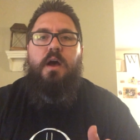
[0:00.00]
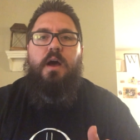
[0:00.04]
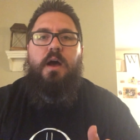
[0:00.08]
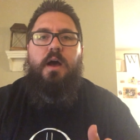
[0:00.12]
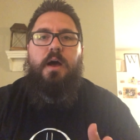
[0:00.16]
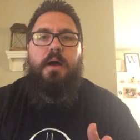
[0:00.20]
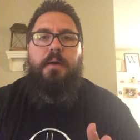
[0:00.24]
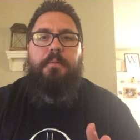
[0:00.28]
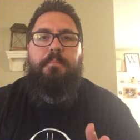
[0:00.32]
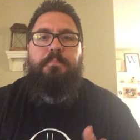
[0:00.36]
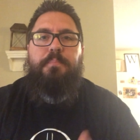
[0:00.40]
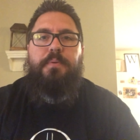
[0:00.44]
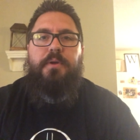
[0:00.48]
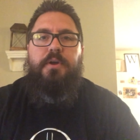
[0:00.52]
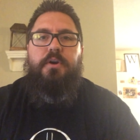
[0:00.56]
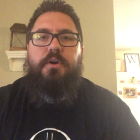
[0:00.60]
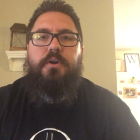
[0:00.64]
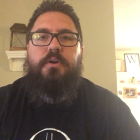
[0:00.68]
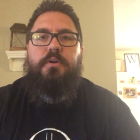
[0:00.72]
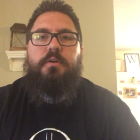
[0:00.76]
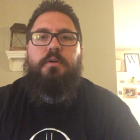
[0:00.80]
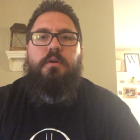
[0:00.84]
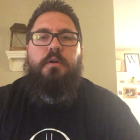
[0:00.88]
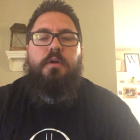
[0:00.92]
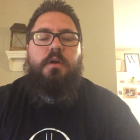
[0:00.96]
uh,
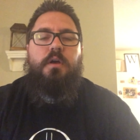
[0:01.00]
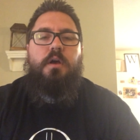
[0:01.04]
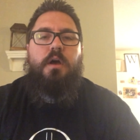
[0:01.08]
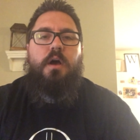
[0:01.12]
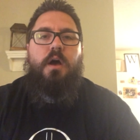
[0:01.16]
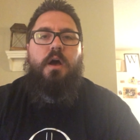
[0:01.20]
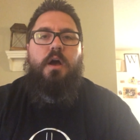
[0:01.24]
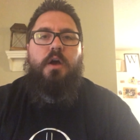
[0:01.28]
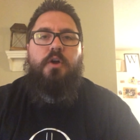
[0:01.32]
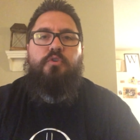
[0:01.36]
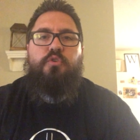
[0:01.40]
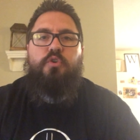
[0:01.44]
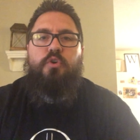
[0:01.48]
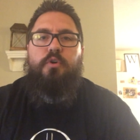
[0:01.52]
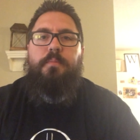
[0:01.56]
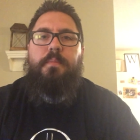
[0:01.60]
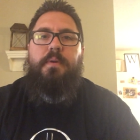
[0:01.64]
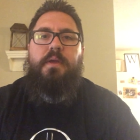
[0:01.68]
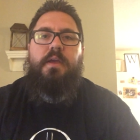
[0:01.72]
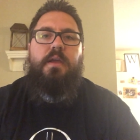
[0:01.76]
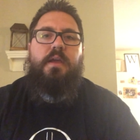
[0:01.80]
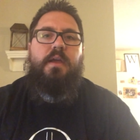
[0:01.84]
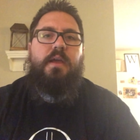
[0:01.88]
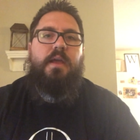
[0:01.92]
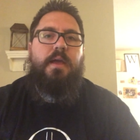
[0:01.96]
beard uh,
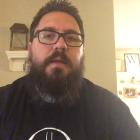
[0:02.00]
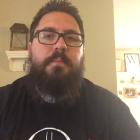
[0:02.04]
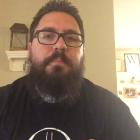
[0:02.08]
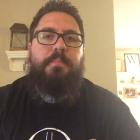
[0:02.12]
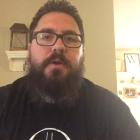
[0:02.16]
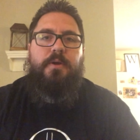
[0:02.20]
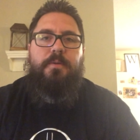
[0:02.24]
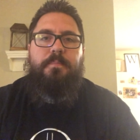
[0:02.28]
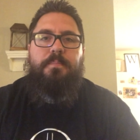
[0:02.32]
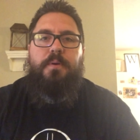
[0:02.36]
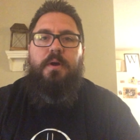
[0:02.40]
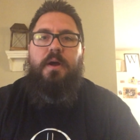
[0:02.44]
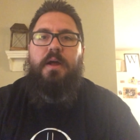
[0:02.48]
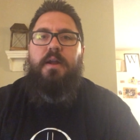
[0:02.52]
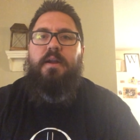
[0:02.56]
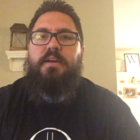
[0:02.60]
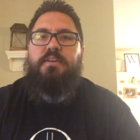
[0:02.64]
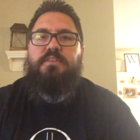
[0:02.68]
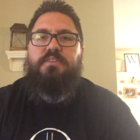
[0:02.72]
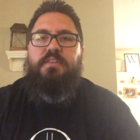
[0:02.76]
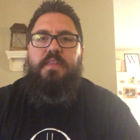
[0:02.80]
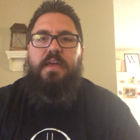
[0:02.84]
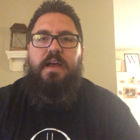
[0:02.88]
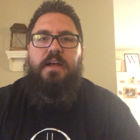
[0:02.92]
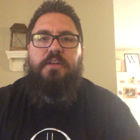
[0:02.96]
grooming and beard
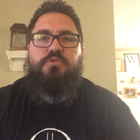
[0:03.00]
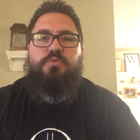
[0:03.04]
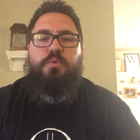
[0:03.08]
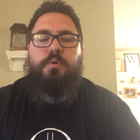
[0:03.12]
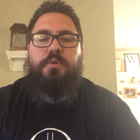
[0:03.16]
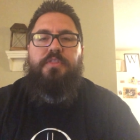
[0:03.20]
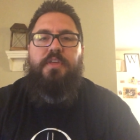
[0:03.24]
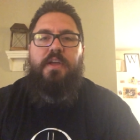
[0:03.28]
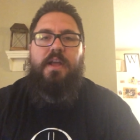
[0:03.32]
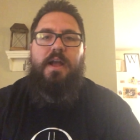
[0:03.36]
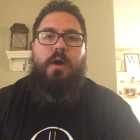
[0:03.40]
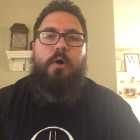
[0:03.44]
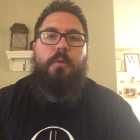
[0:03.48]
products and that sort of thing.